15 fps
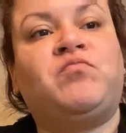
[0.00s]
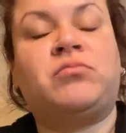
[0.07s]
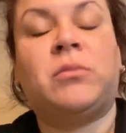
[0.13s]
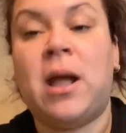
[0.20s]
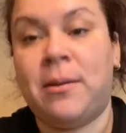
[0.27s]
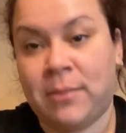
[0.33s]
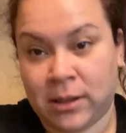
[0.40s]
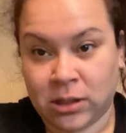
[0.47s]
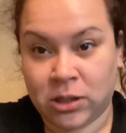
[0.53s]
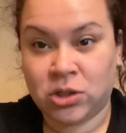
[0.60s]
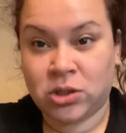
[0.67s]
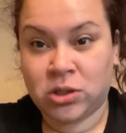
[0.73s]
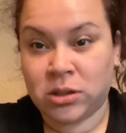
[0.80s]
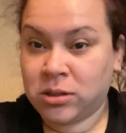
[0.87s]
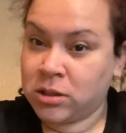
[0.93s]
And my lunch,
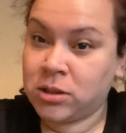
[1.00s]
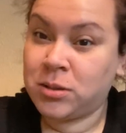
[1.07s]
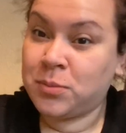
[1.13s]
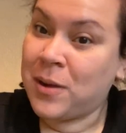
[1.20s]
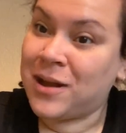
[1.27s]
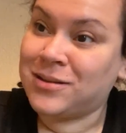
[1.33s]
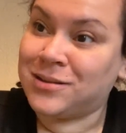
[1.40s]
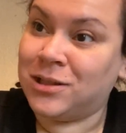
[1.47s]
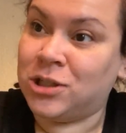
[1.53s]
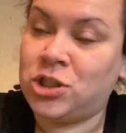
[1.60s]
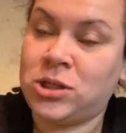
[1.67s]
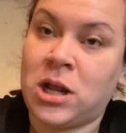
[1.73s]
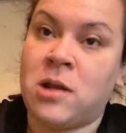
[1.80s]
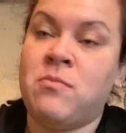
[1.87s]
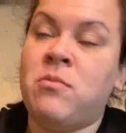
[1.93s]
because it's past
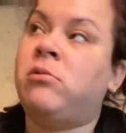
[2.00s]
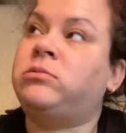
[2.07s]
lunchtime.